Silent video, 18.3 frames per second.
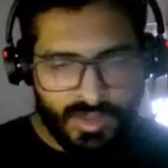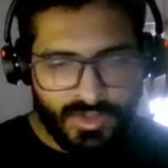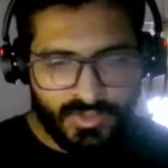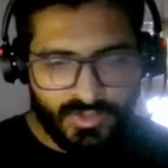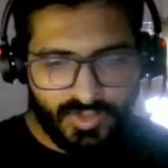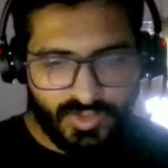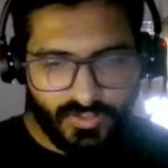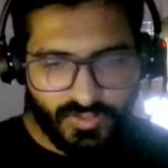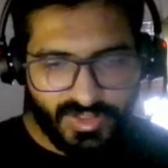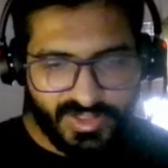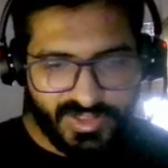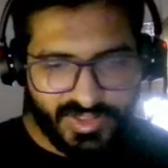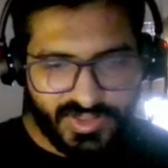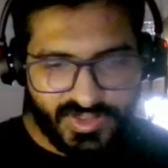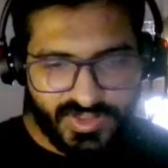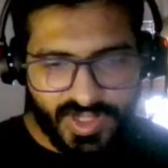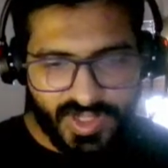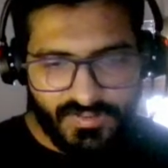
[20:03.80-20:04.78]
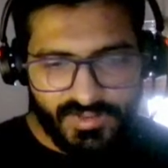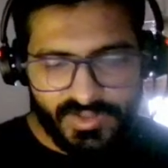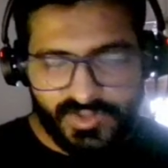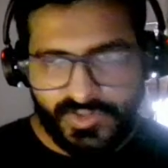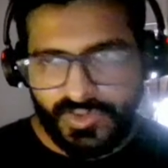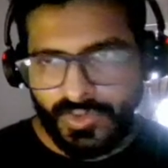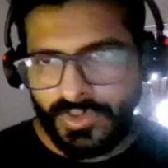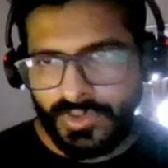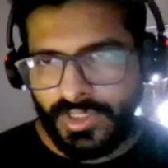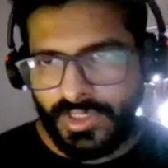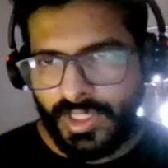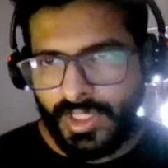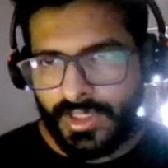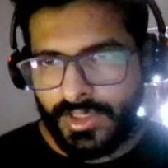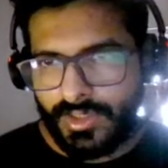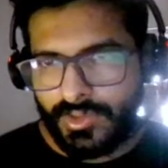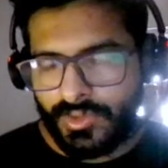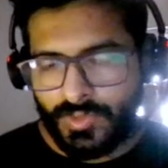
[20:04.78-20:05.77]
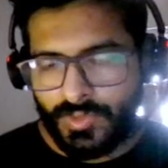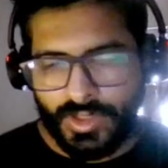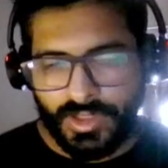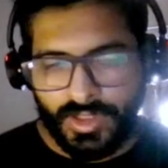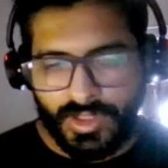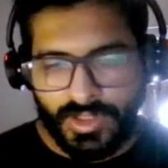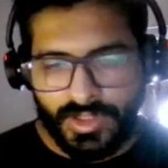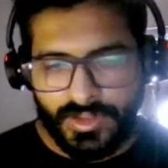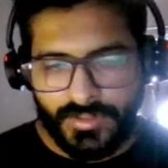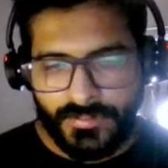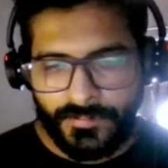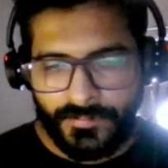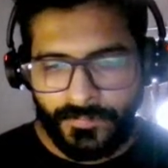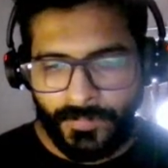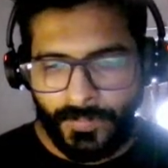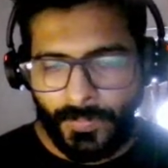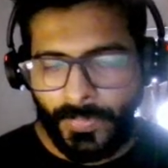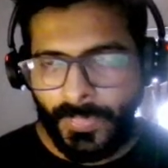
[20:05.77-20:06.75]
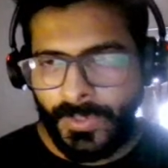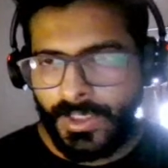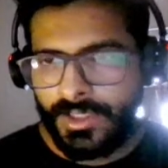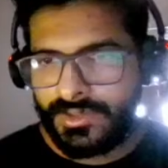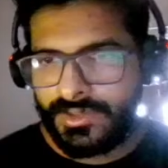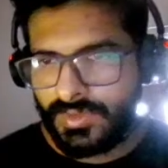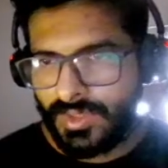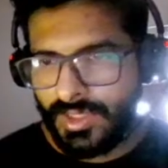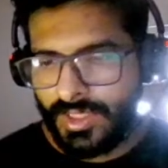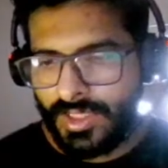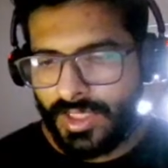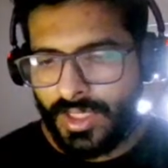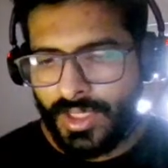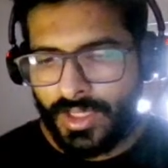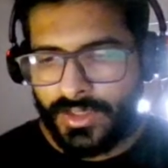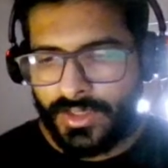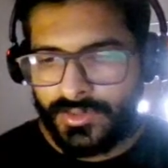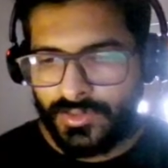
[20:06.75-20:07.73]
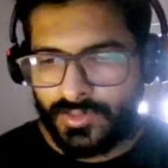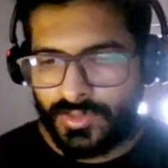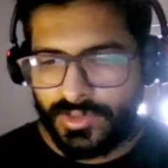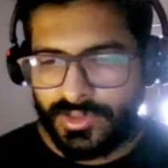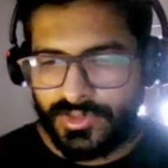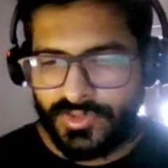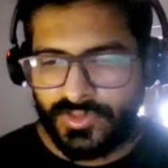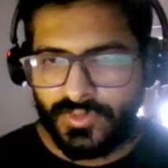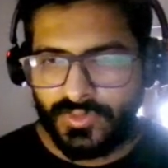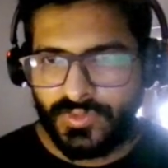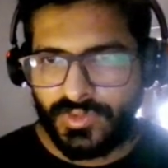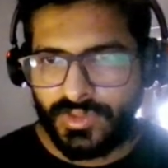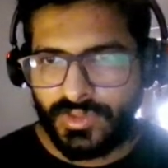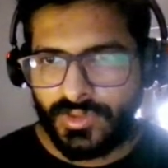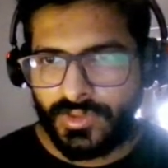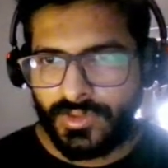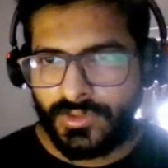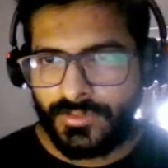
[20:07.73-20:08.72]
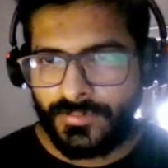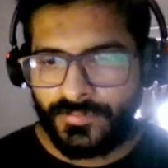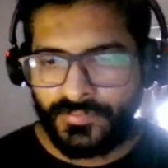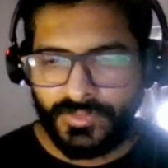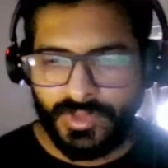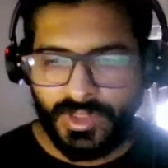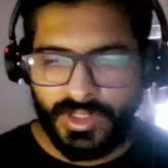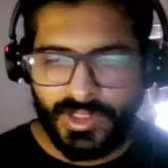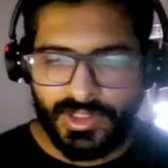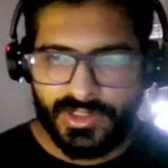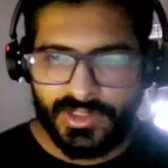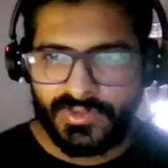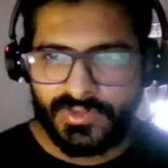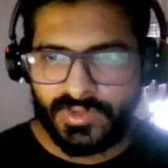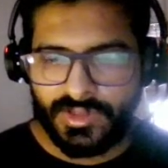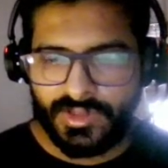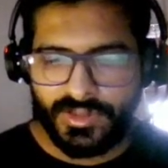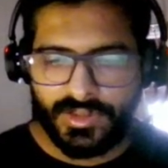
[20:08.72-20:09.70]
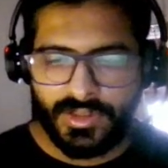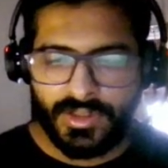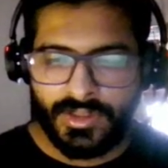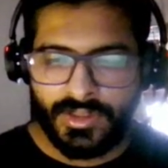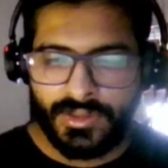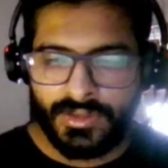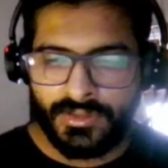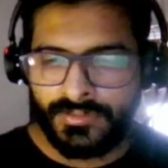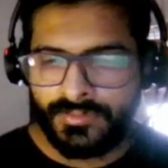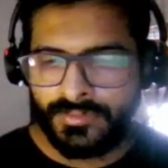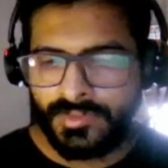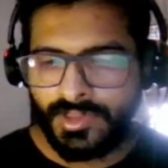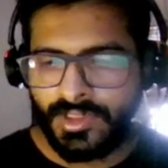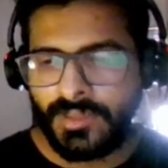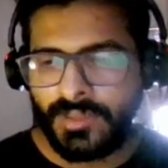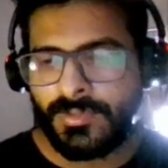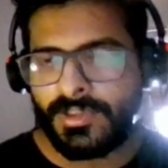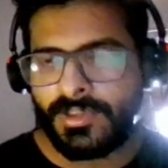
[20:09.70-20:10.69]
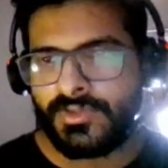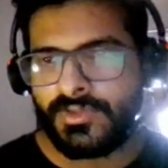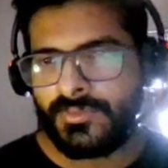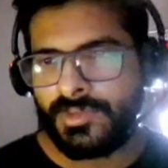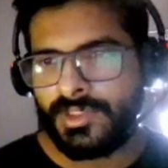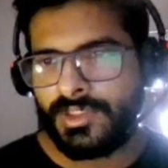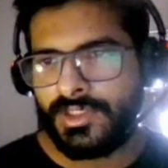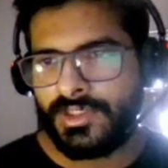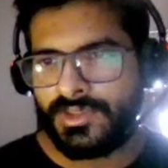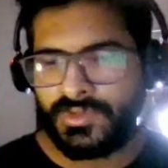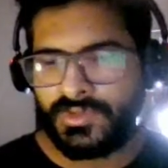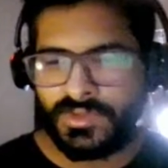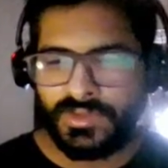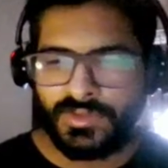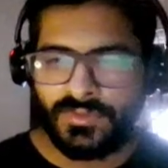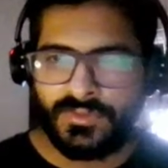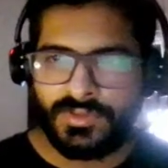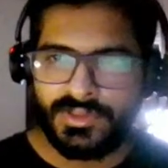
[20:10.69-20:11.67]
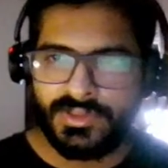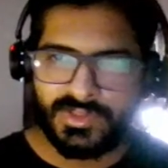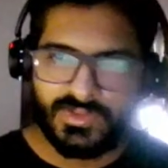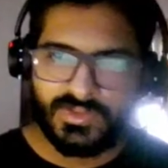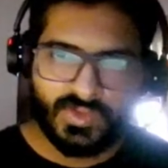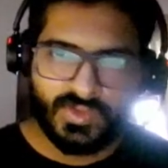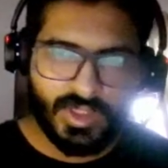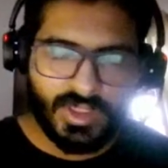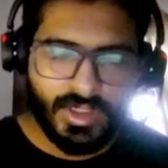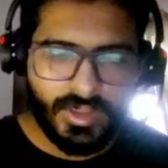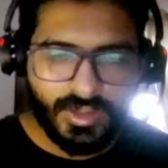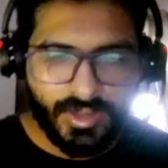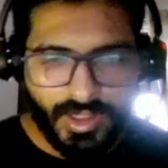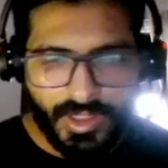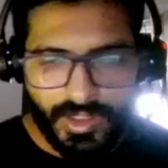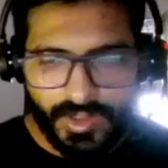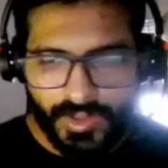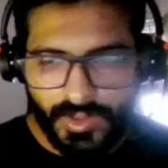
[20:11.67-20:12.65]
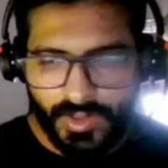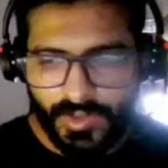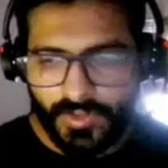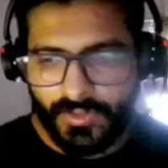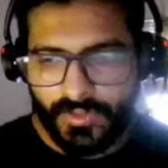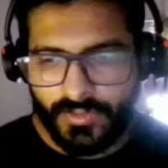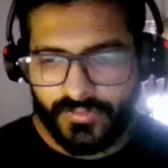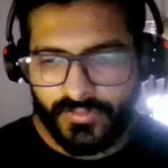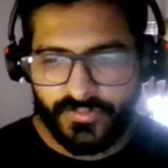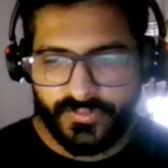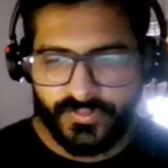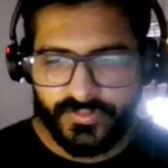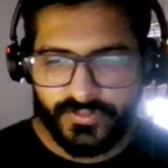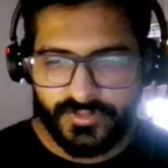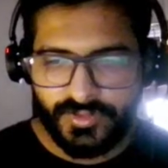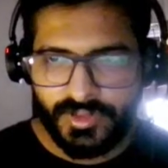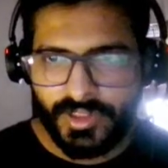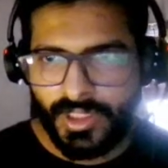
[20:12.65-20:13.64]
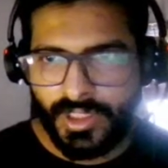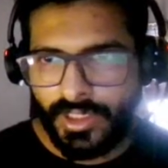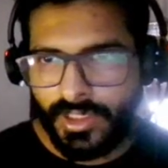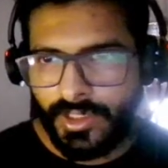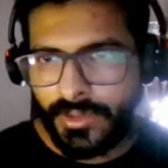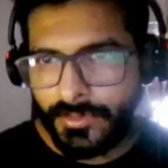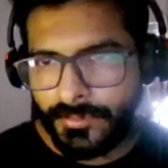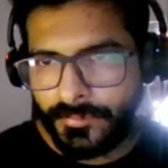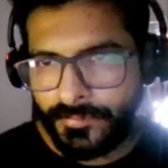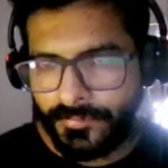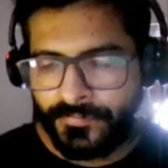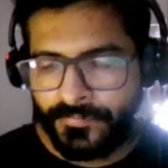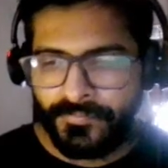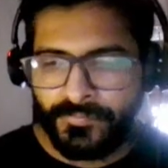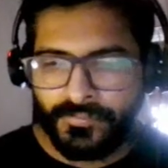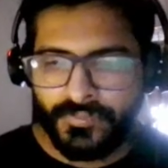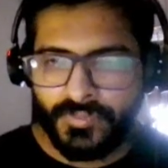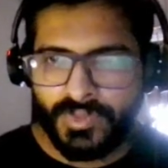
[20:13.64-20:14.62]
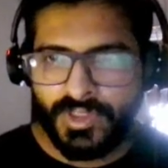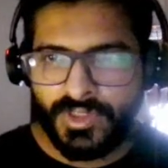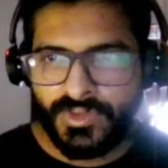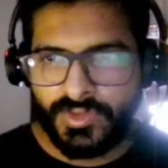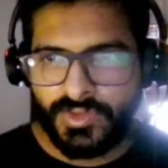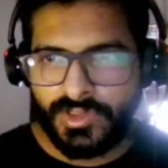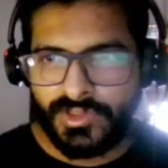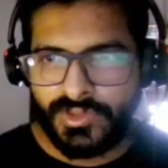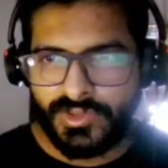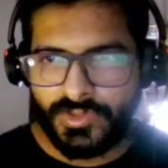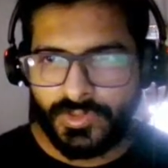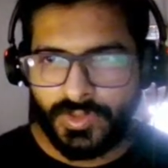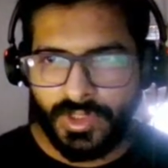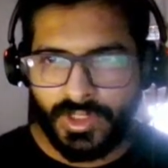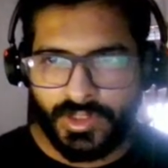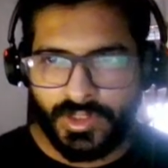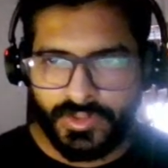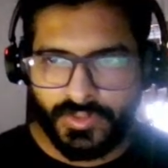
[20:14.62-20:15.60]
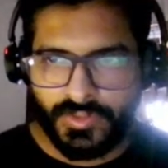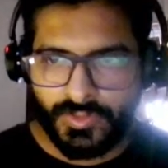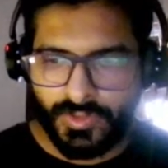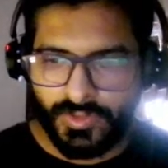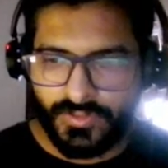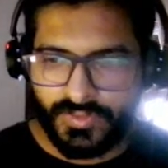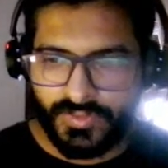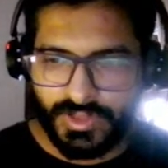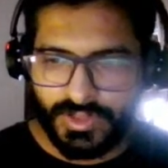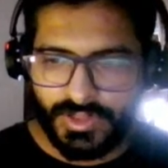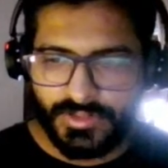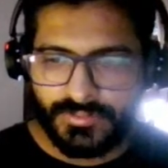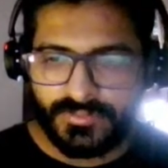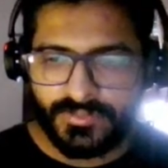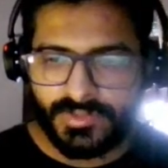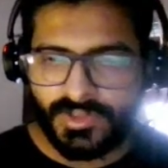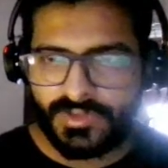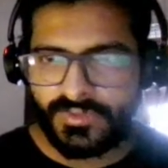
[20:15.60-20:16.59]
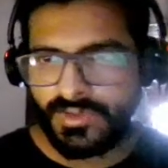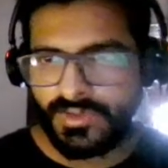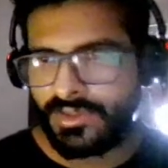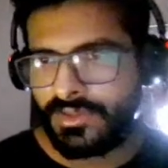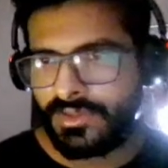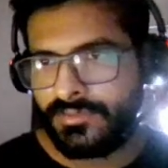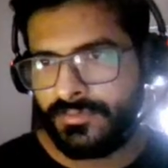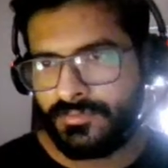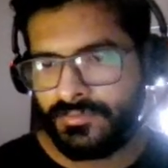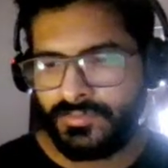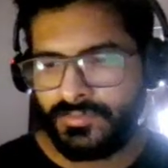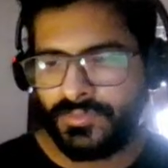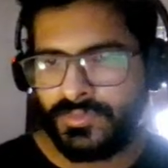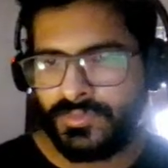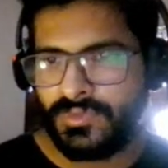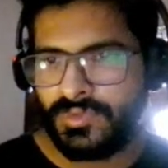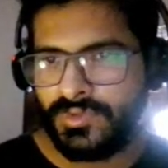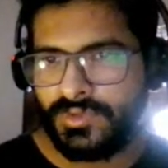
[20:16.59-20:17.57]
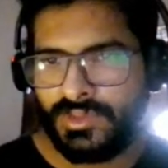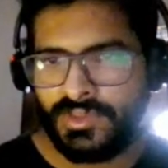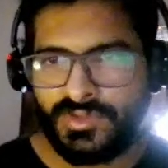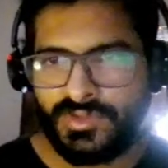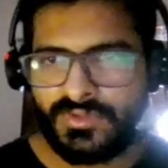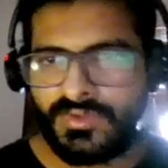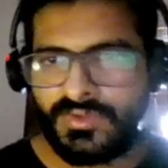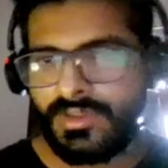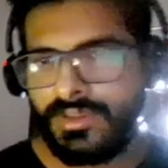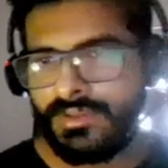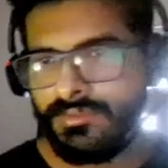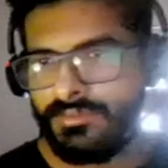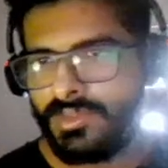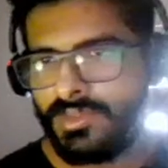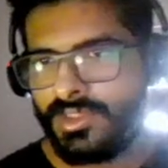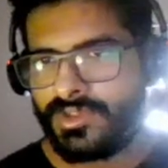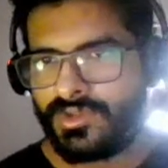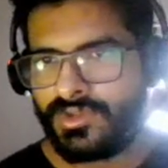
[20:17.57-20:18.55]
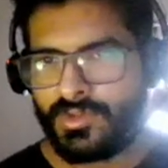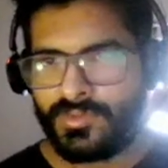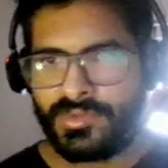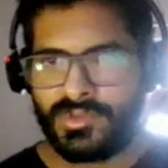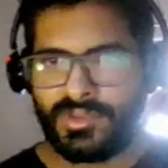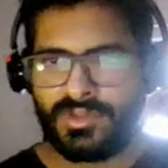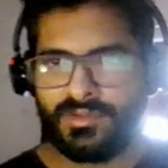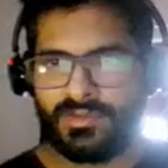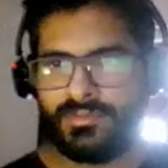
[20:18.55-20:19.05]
So we'll just traverse through the array 2 again. We'll say I is equals to 0, I less than n, I plus plus. We'll just say array of I is equals to array 2 of I. That's it. This is the last option.